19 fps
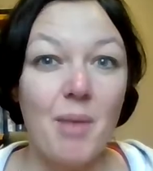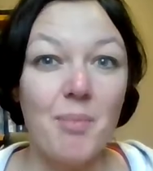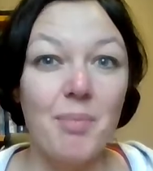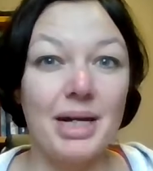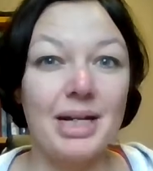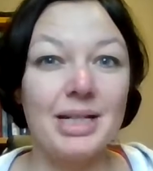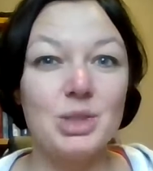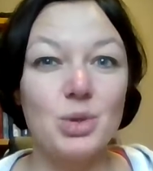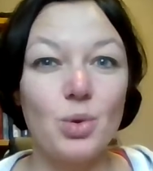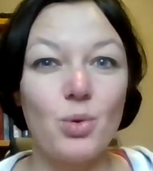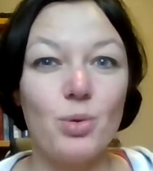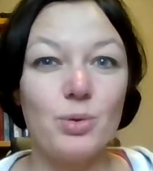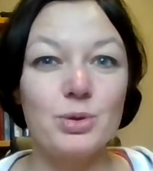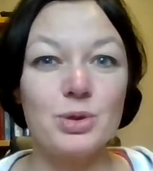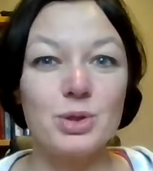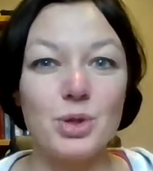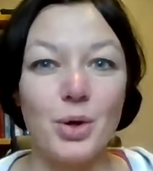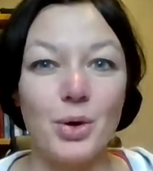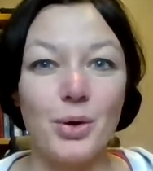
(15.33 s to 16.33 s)
but it's
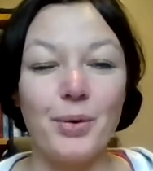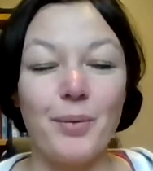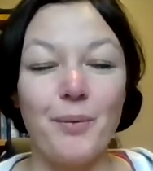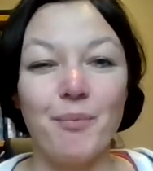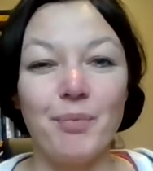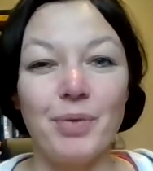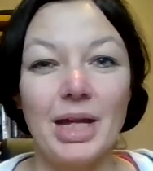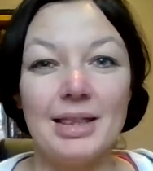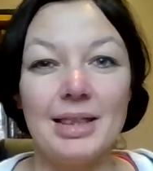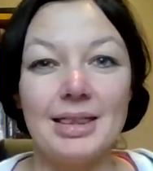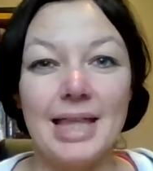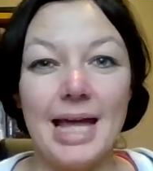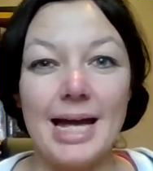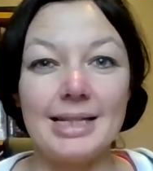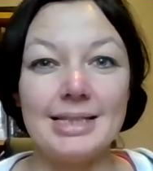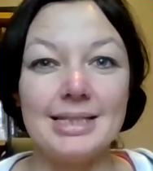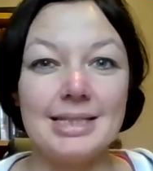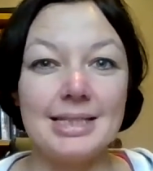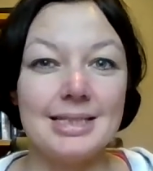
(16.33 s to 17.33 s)
also
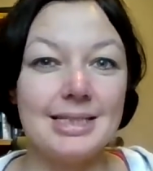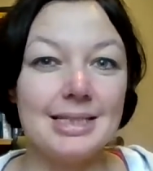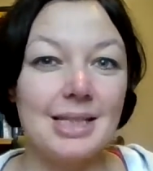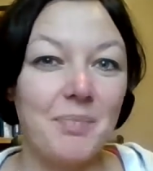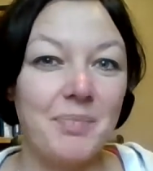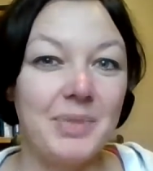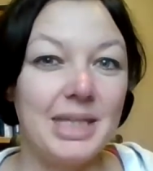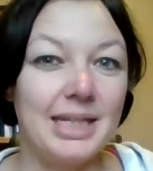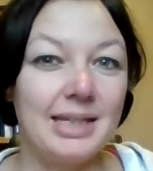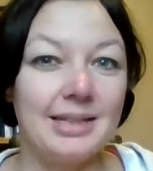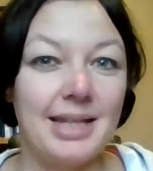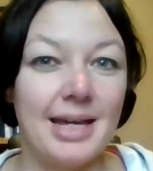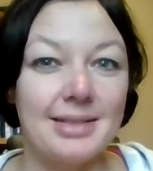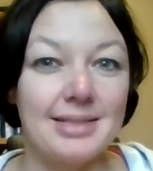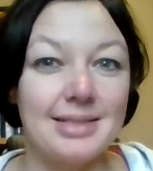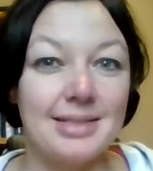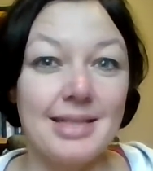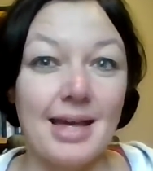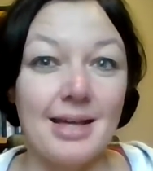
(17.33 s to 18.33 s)
that something
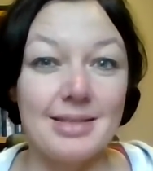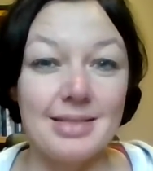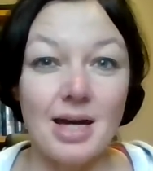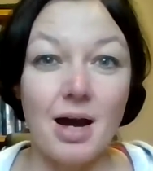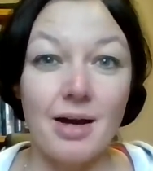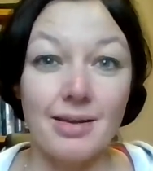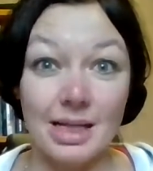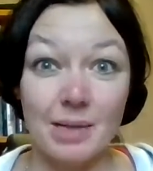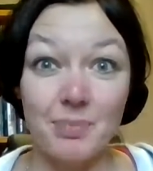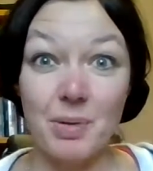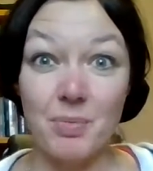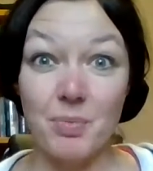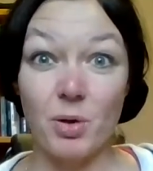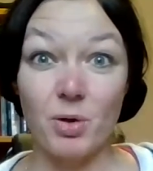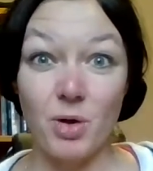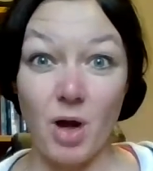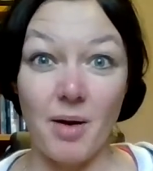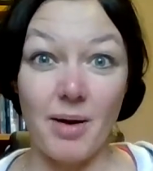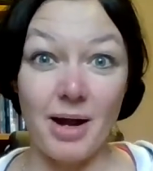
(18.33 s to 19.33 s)
that stands out that people
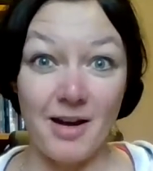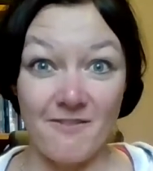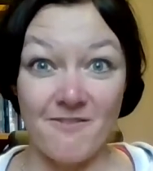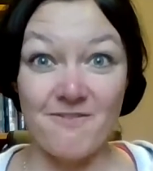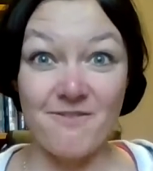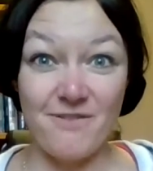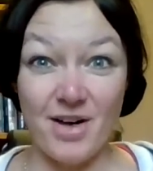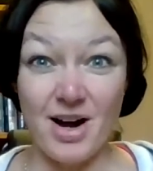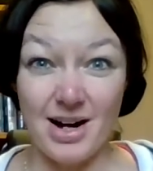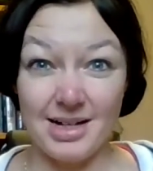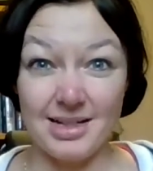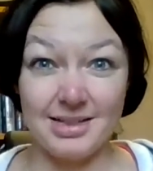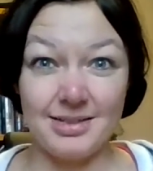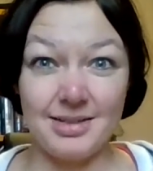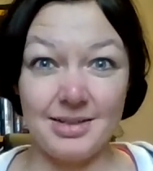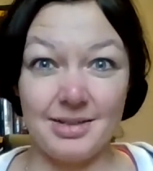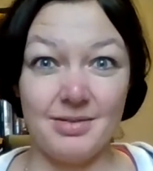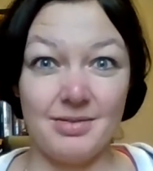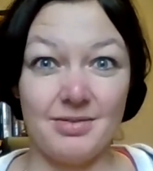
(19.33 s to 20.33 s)
go and
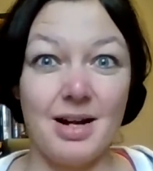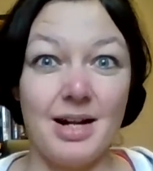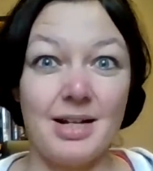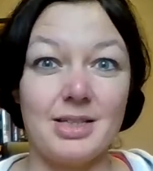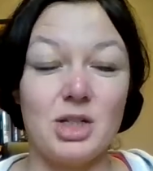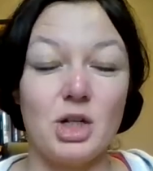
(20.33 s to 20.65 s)
find, right?